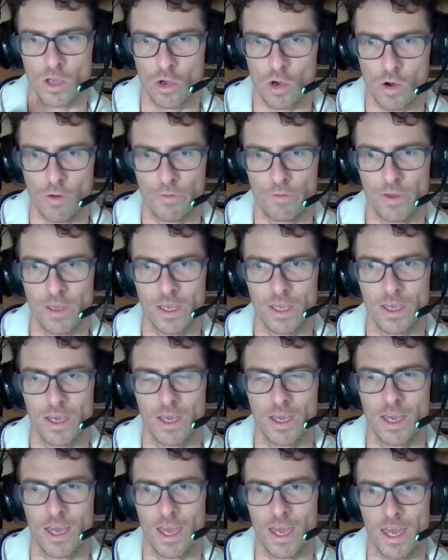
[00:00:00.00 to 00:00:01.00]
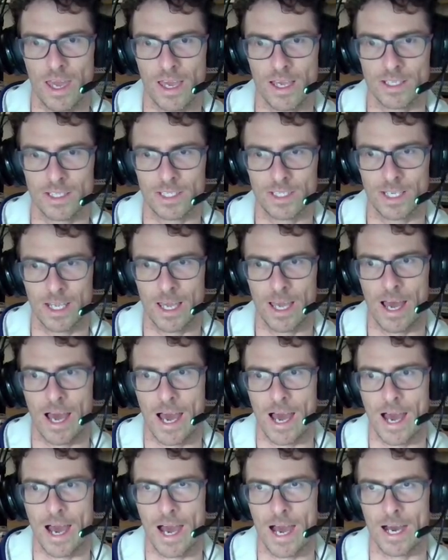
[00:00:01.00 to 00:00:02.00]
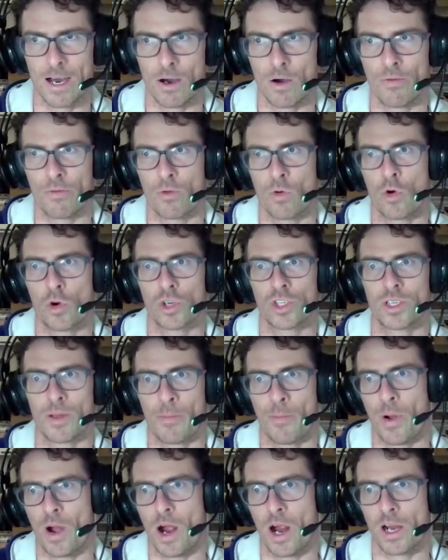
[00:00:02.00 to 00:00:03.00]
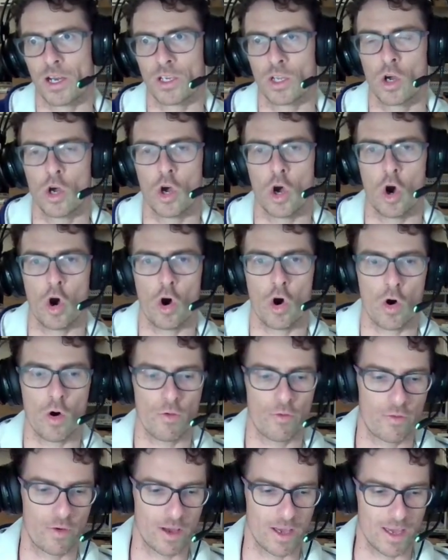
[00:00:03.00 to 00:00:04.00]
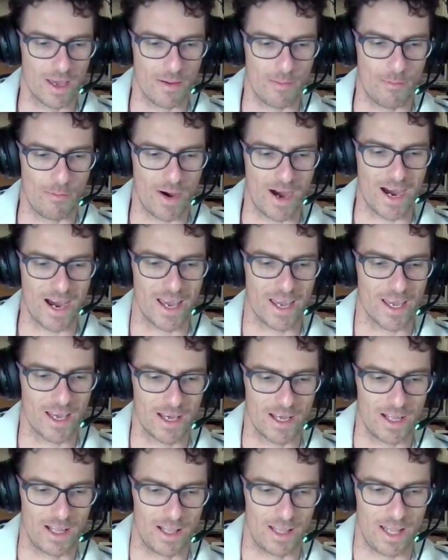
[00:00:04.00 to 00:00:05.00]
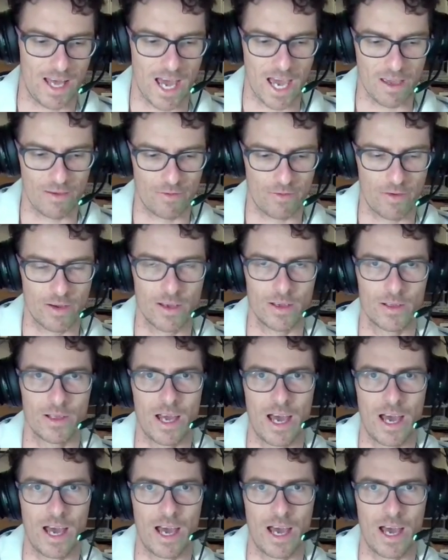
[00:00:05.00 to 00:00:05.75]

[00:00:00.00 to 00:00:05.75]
coffee is uh, of course part of my life.